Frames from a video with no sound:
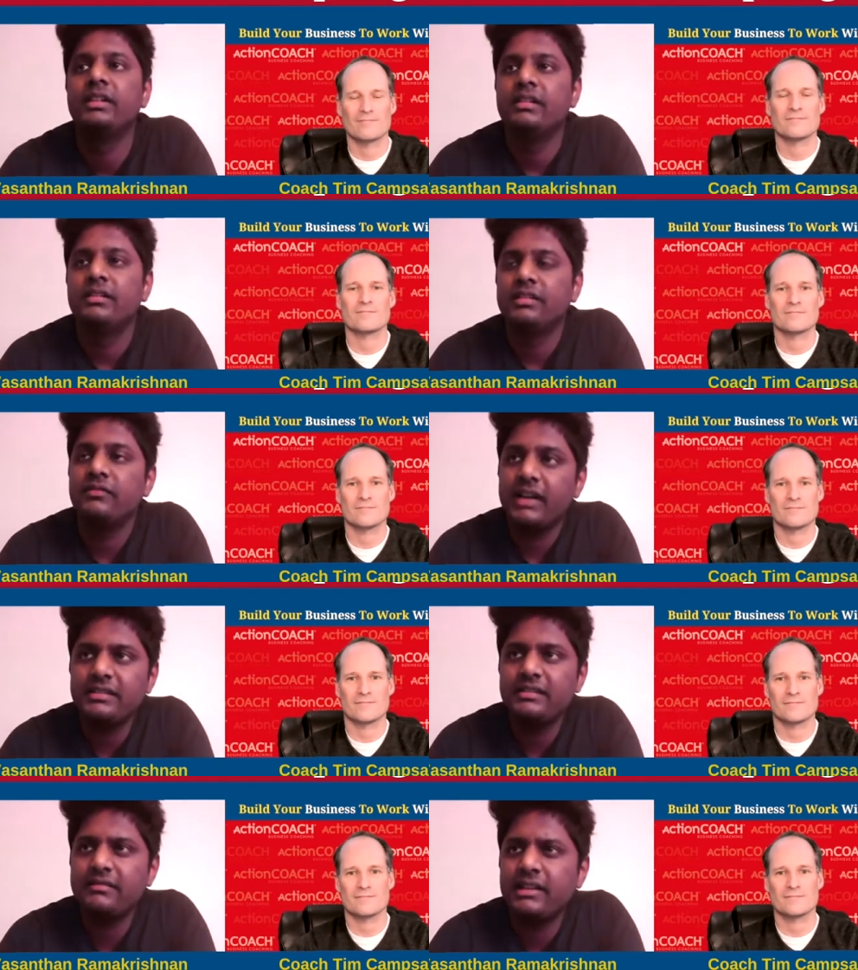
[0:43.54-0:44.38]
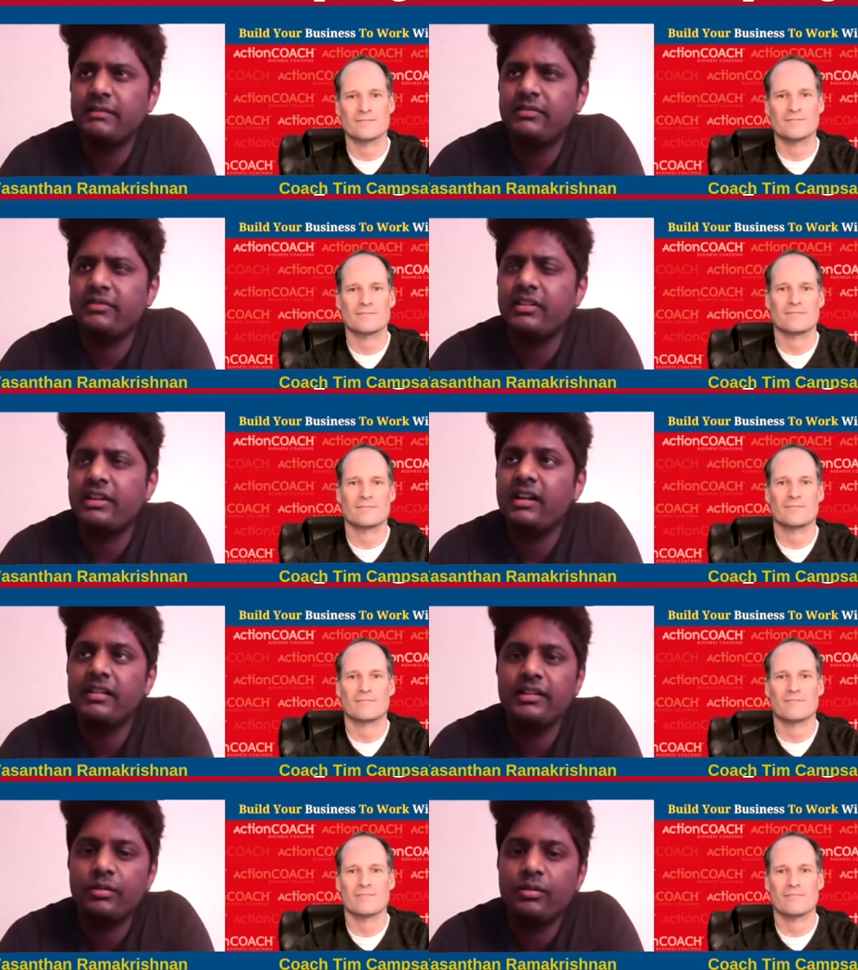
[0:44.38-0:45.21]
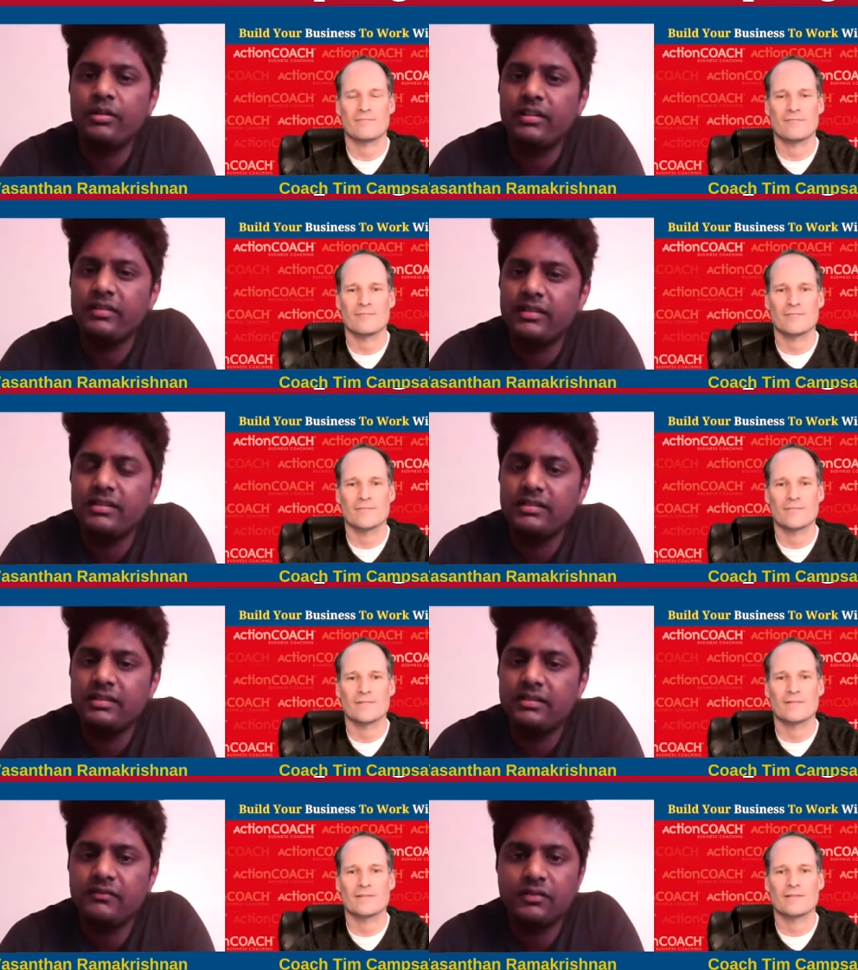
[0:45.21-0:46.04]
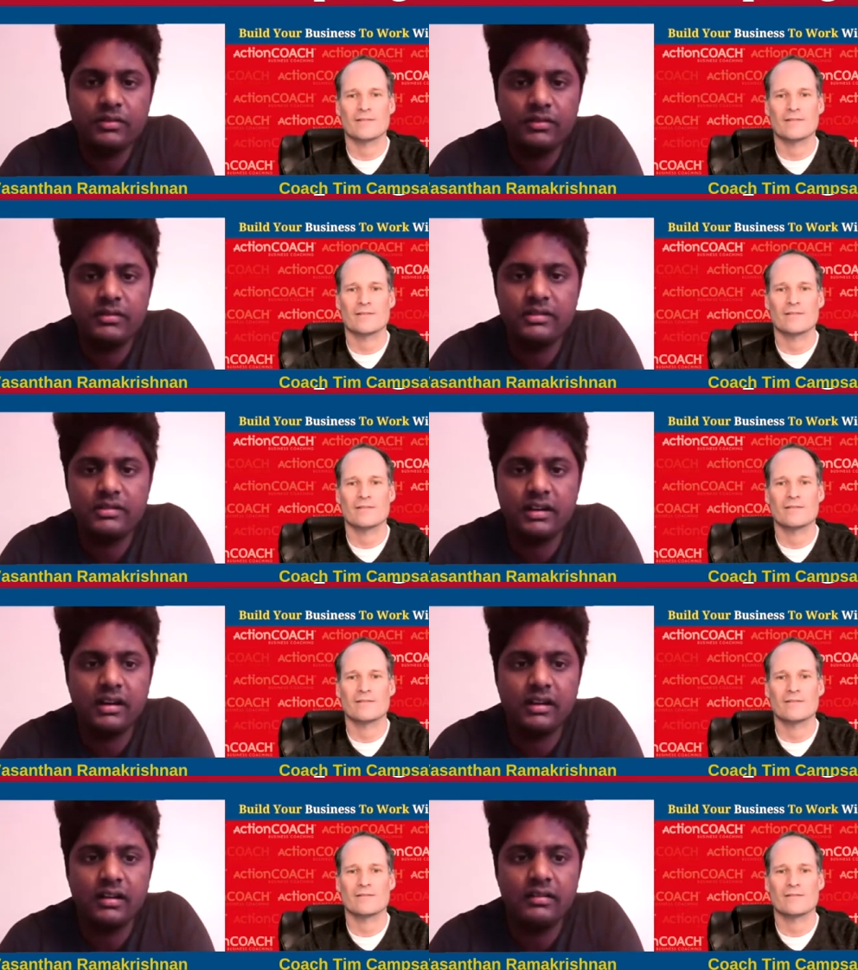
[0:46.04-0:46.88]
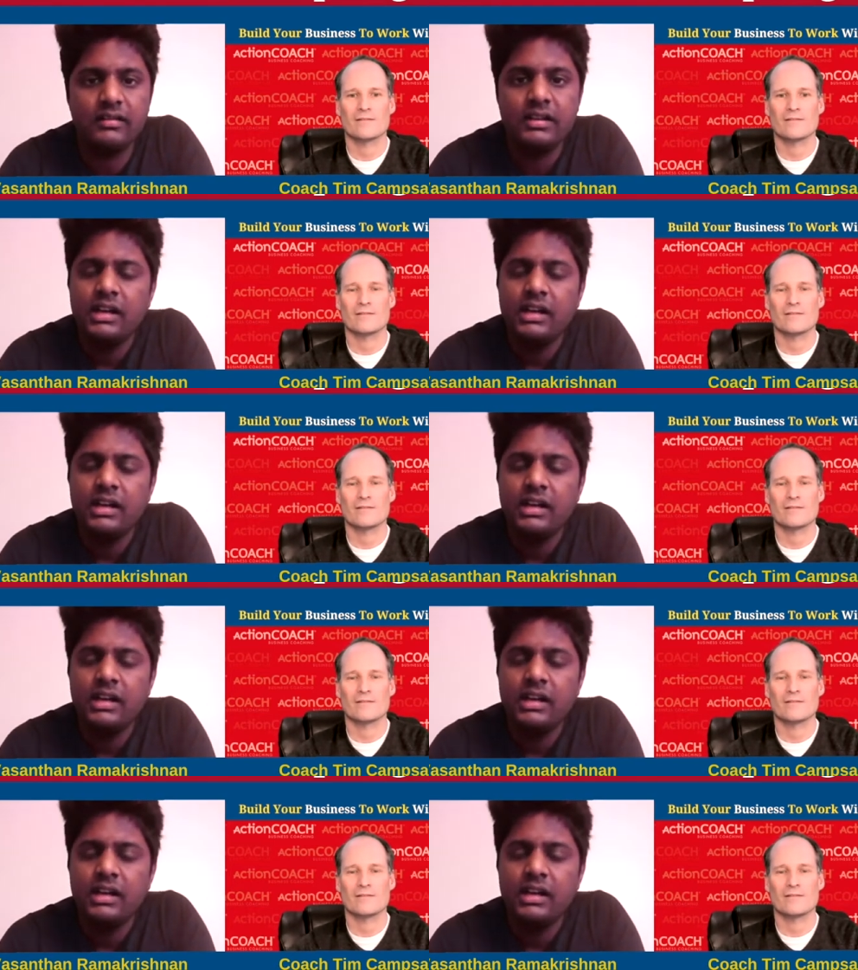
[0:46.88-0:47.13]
Speaker 1: so VasX Lab is an R&D organization focused on